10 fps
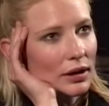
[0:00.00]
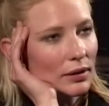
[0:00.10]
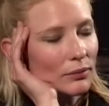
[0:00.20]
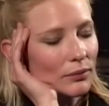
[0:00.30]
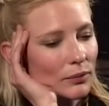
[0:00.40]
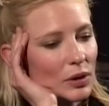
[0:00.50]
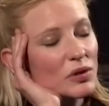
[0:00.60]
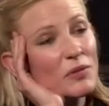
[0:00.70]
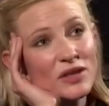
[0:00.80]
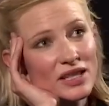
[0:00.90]
Um, but it
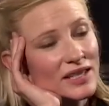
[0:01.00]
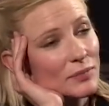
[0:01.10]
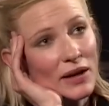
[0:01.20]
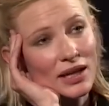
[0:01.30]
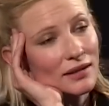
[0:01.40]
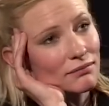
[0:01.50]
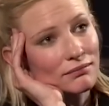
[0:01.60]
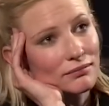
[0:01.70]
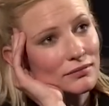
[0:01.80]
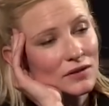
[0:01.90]
was mostly spending
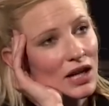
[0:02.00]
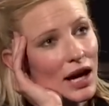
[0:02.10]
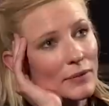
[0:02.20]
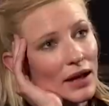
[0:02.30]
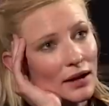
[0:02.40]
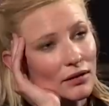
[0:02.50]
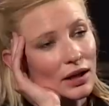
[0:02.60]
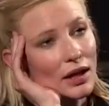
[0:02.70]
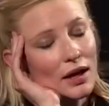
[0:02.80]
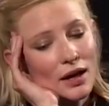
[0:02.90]
time there
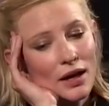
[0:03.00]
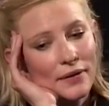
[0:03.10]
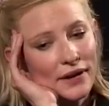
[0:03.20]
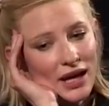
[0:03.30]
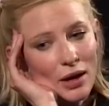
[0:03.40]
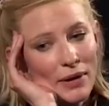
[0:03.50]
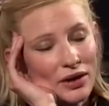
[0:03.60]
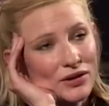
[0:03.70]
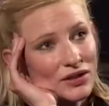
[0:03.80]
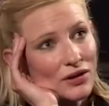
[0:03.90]
and thinking about
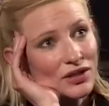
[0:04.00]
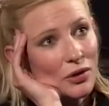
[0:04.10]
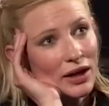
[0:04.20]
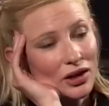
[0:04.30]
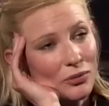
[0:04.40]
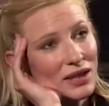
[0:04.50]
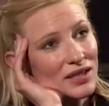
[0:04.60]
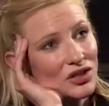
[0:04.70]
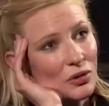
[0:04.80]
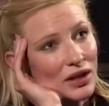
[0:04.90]
her socioeconomic
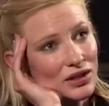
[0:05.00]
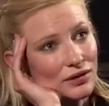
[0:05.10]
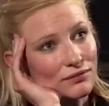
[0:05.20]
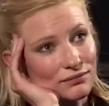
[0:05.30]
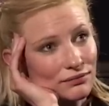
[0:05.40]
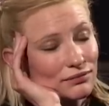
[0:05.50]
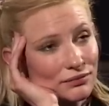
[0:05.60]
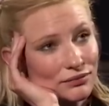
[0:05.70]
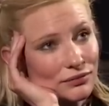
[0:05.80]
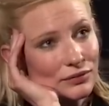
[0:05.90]
situation,
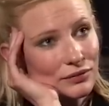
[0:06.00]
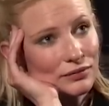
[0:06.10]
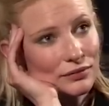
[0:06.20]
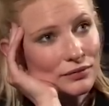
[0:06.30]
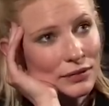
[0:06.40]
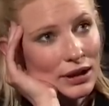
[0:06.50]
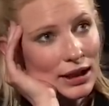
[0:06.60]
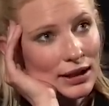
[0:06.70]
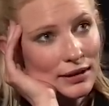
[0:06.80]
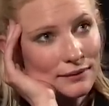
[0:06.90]
I think.